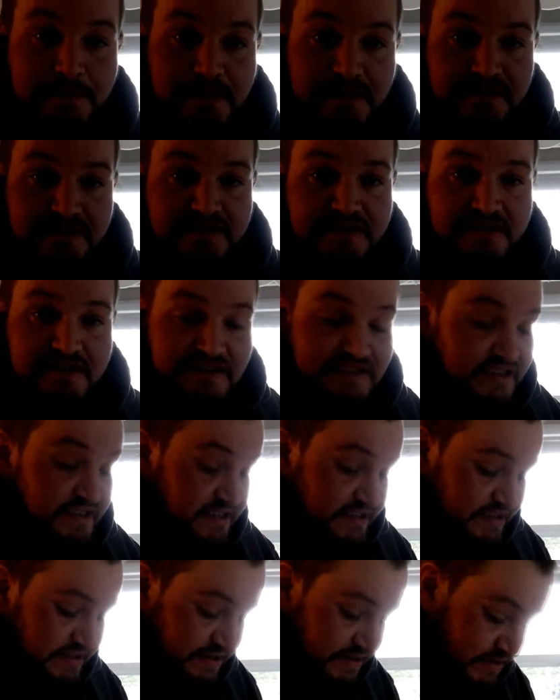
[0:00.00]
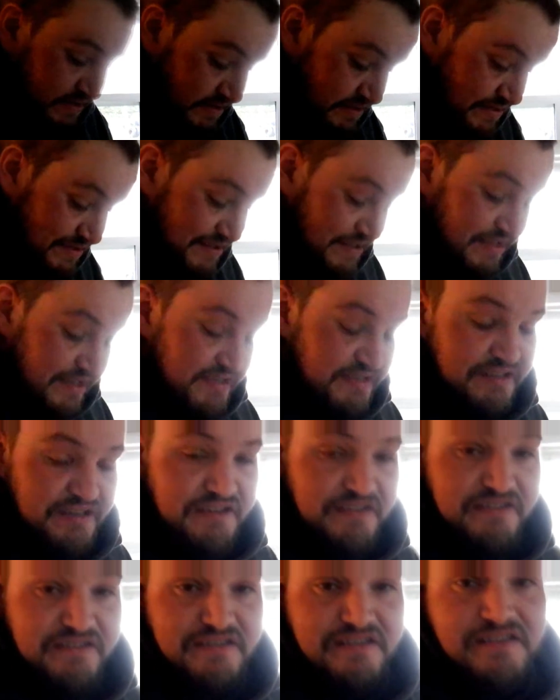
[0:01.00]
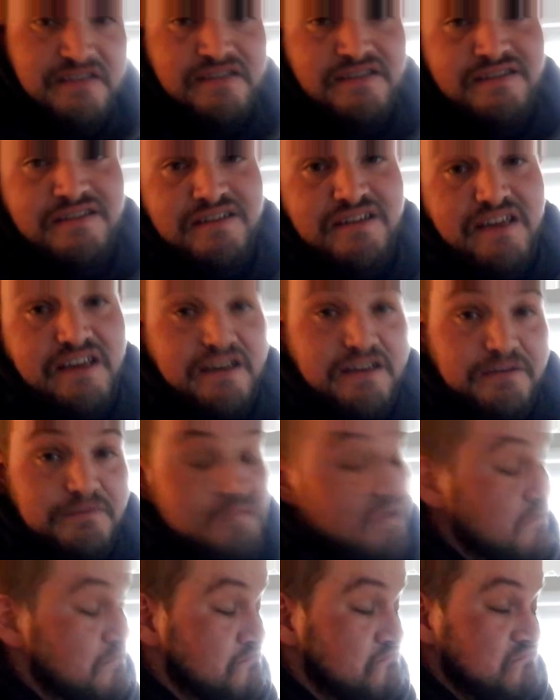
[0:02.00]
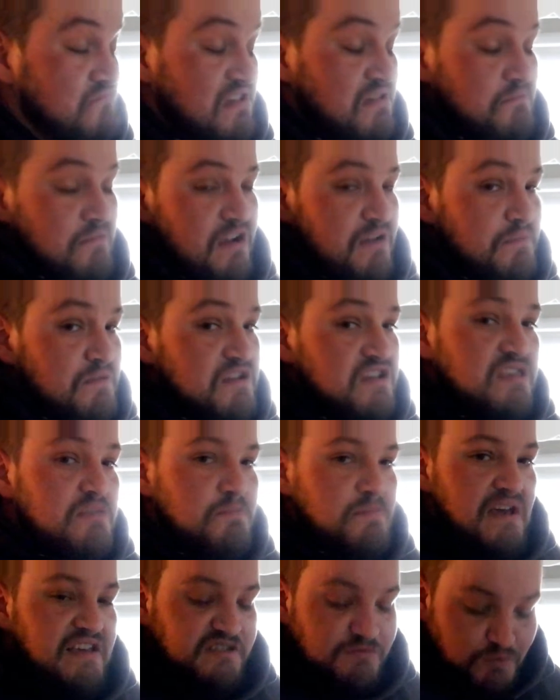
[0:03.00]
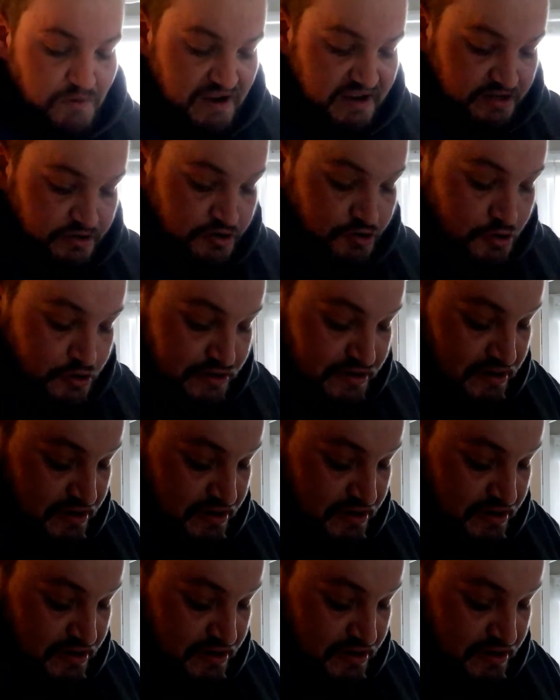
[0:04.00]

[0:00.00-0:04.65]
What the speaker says: basically the easiest and, in my opinion, the best way to cook